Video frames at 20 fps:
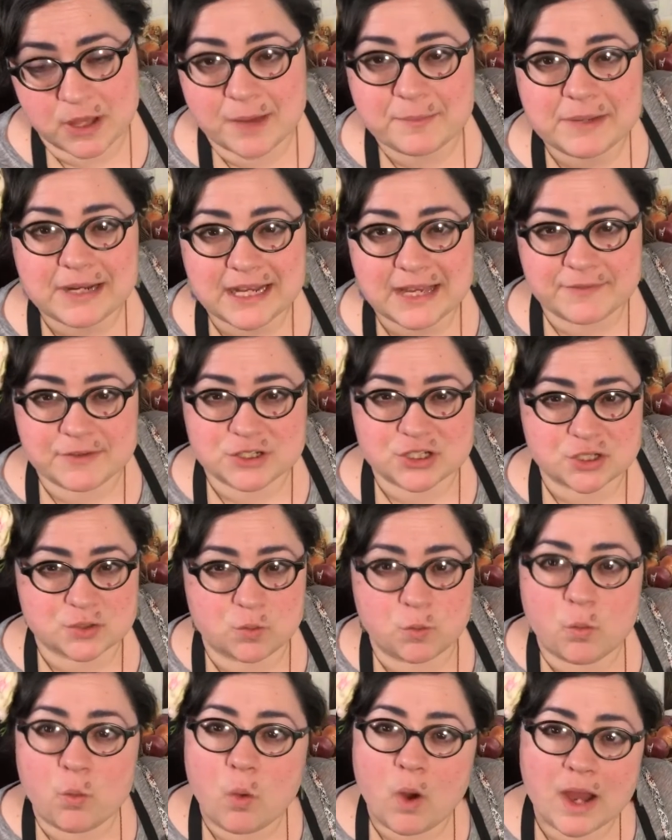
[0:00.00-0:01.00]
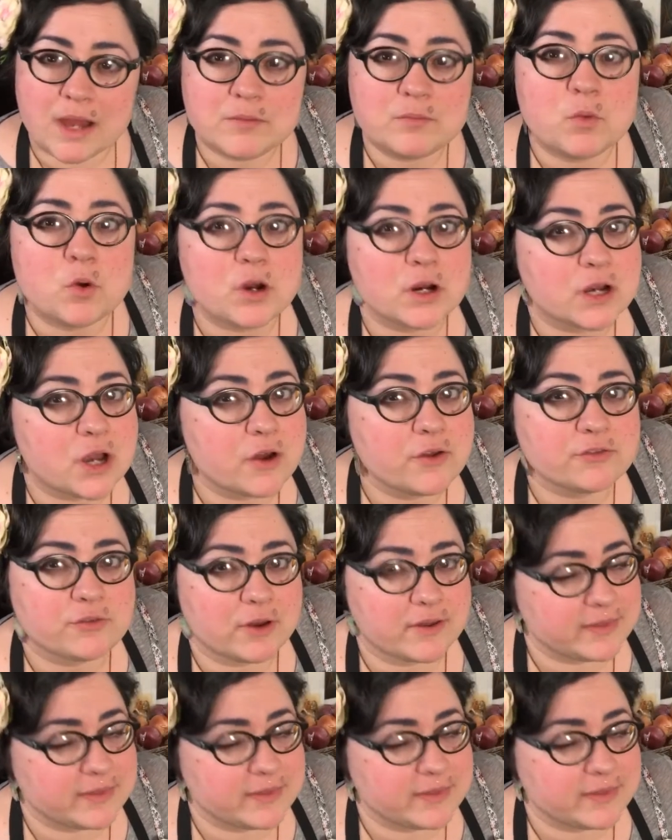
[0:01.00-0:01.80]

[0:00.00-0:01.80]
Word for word: I'm gonna give it just one more go through.